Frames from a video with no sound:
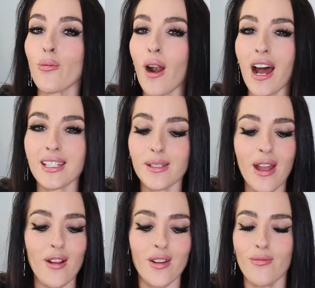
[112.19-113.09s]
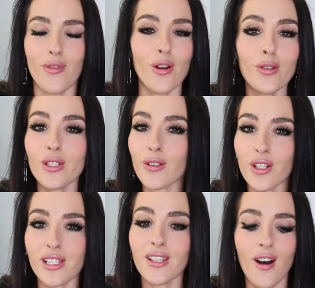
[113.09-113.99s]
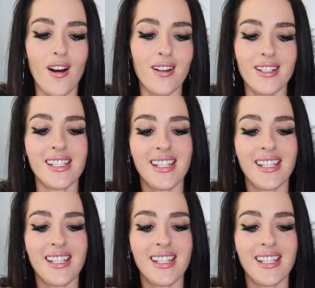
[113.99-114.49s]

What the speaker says: raspberry rose croissant.